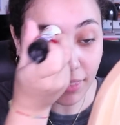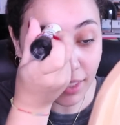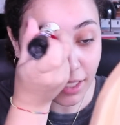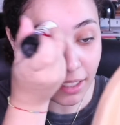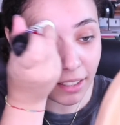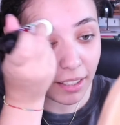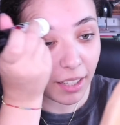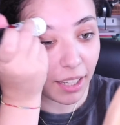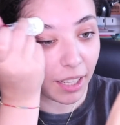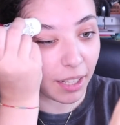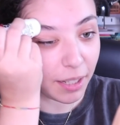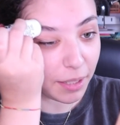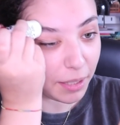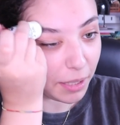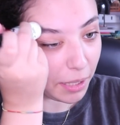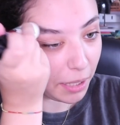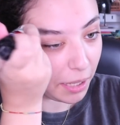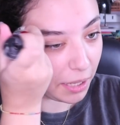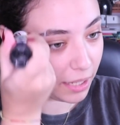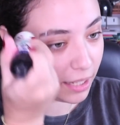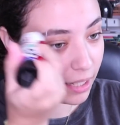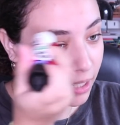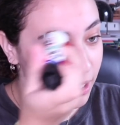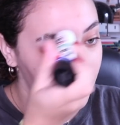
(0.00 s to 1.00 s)
Okay.
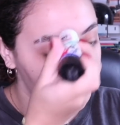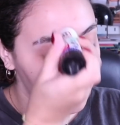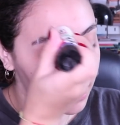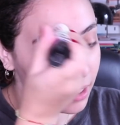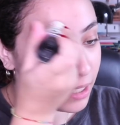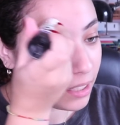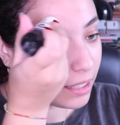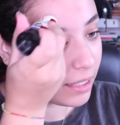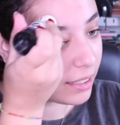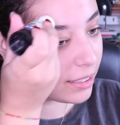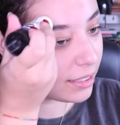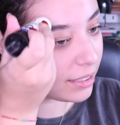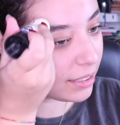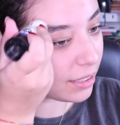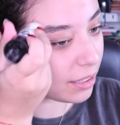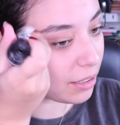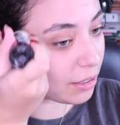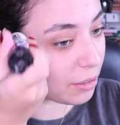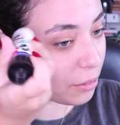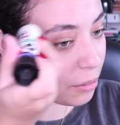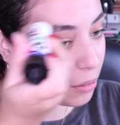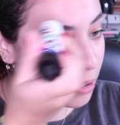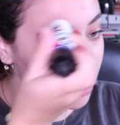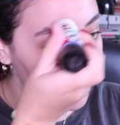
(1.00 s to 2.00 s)

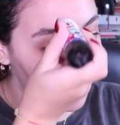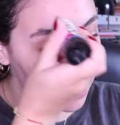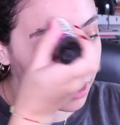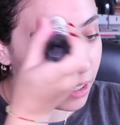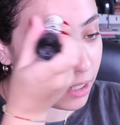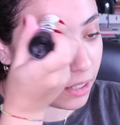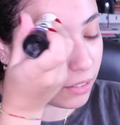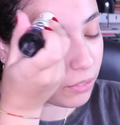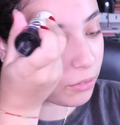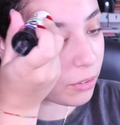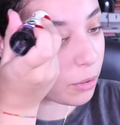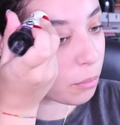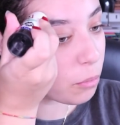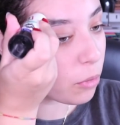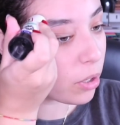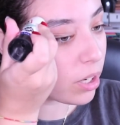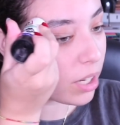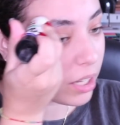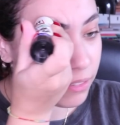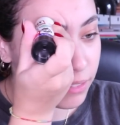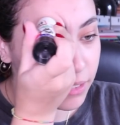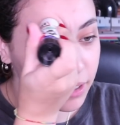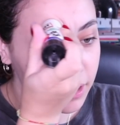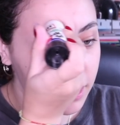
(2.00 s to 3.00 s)
So from what
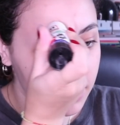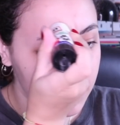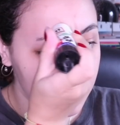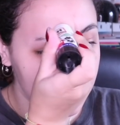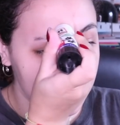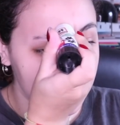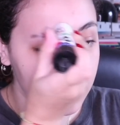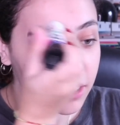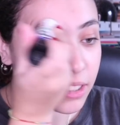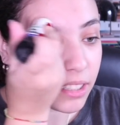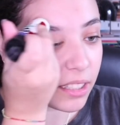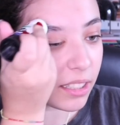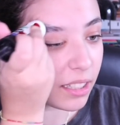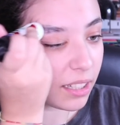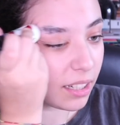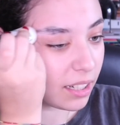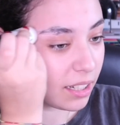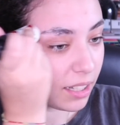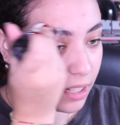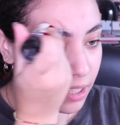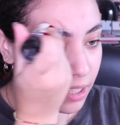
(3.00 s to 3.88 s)
I've understood,